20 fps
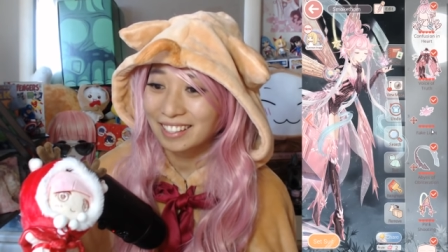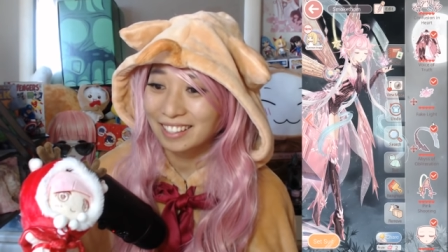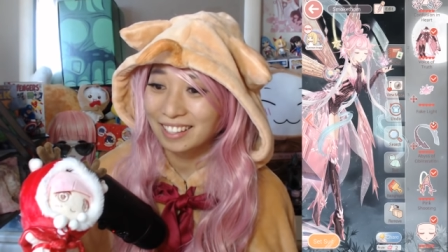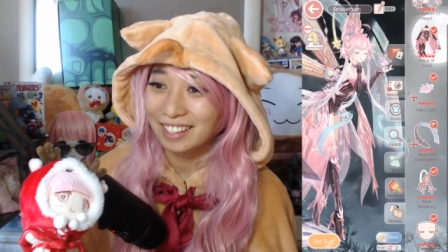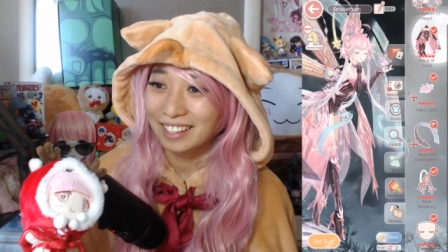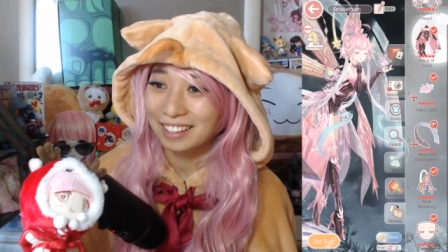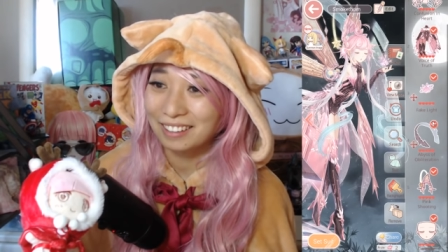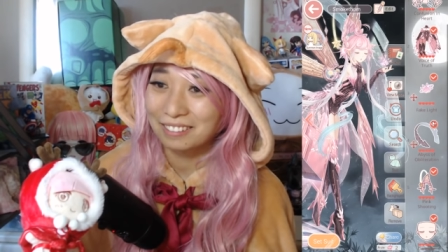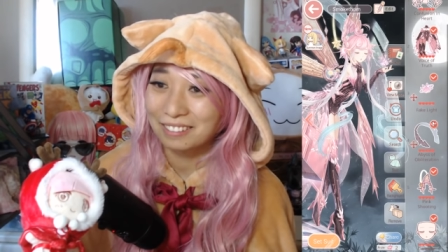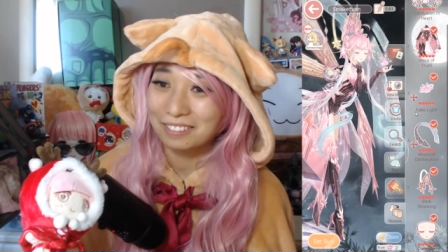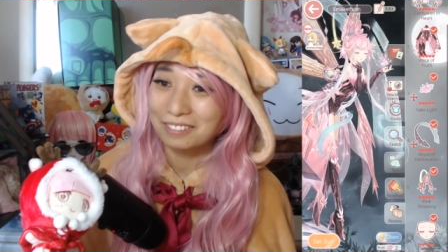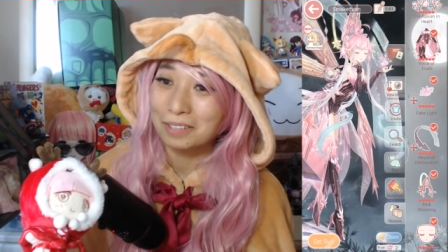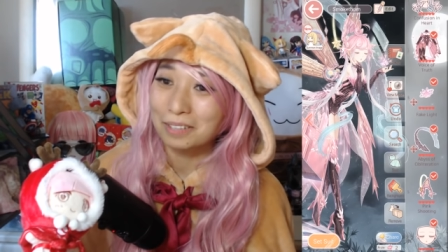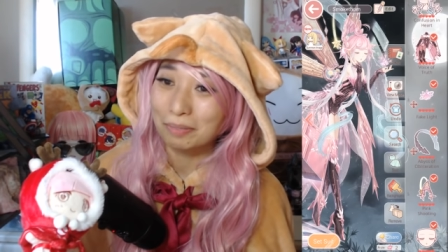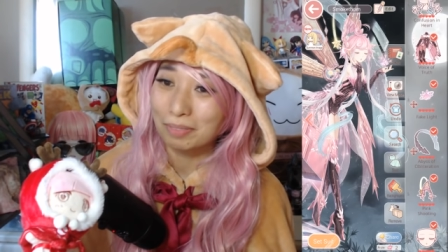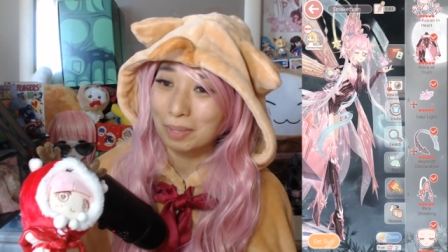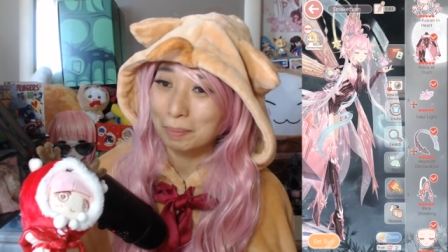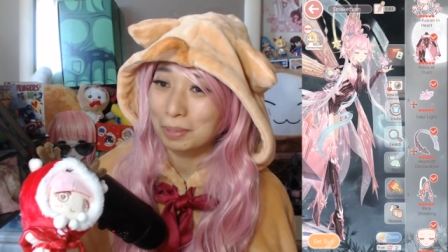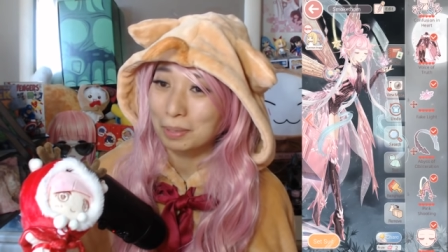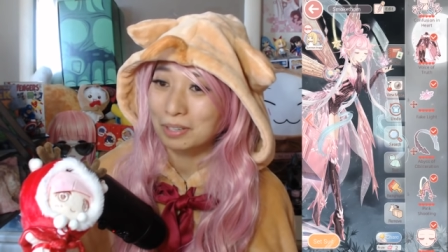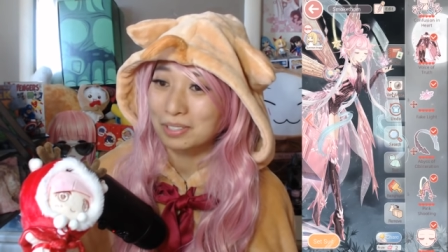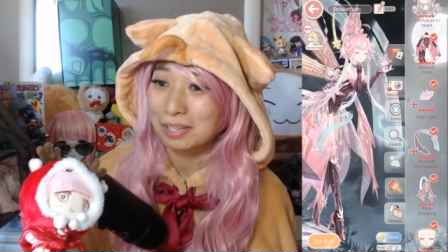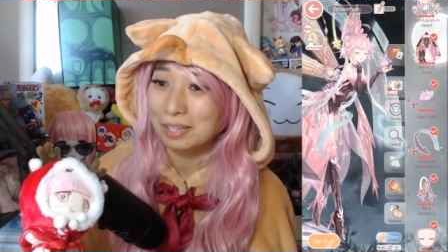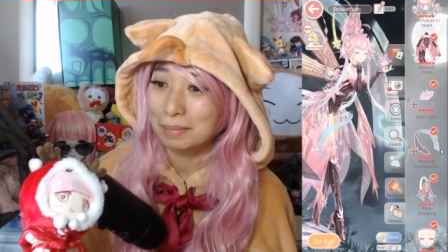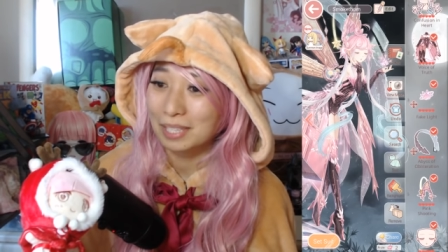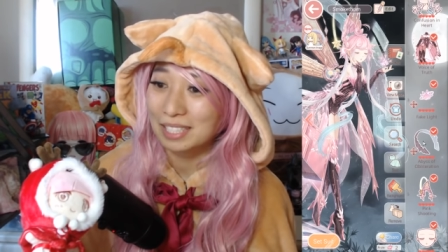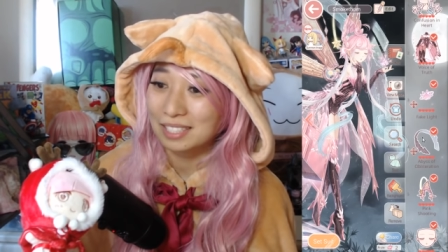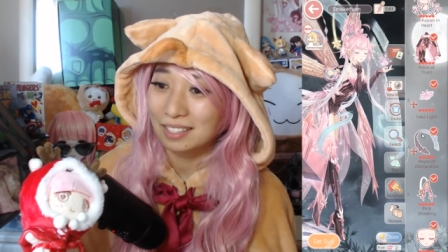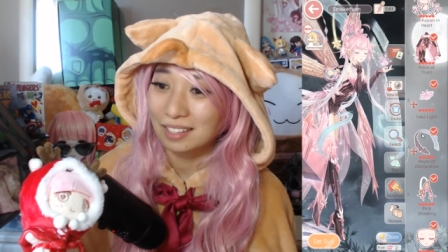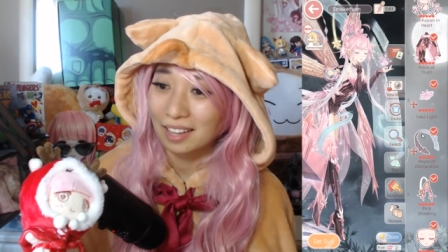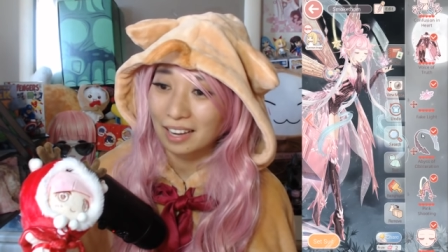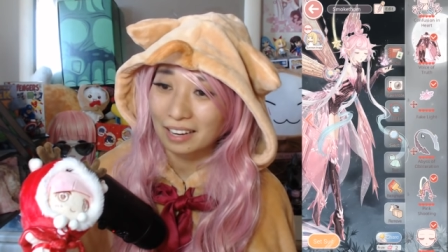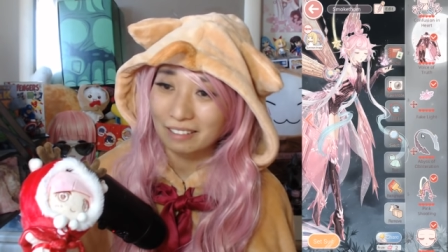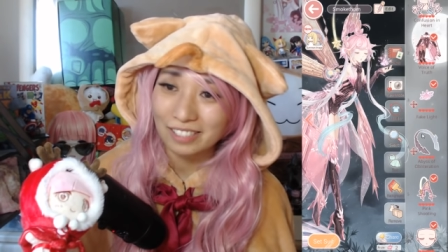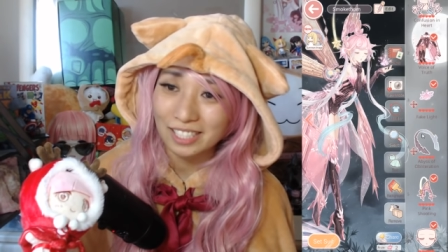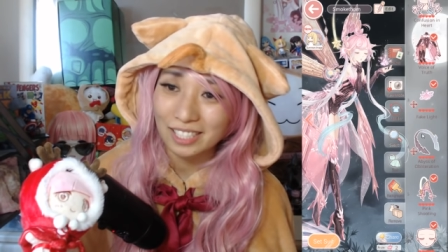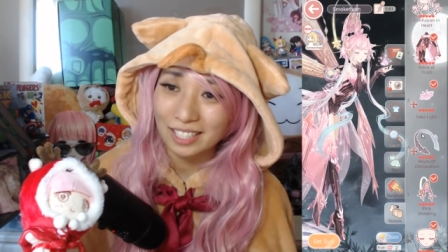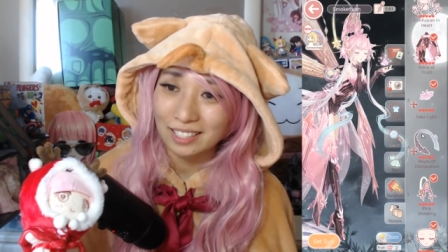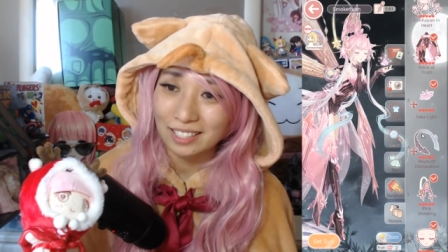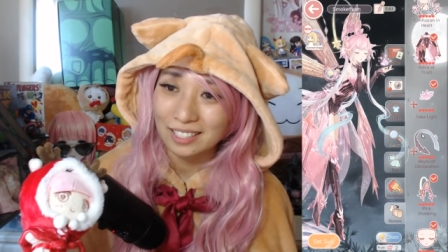Uh, with the pose, it makes a lot
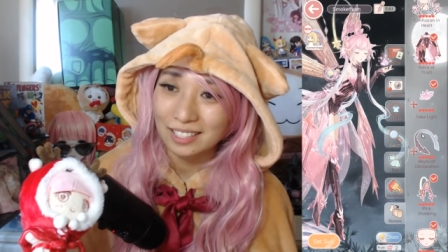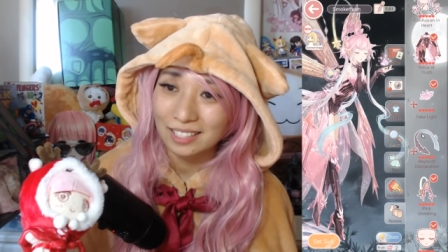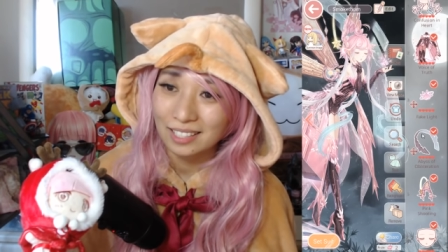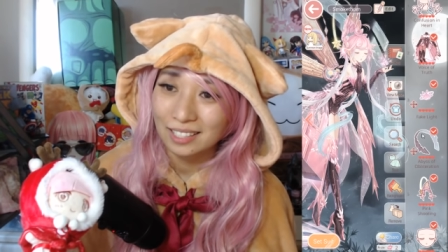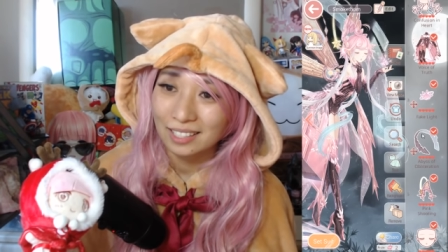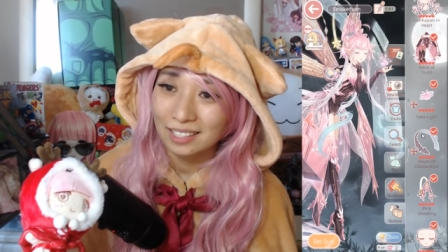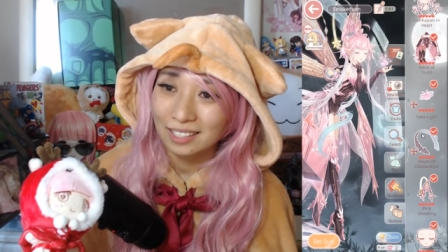of sense.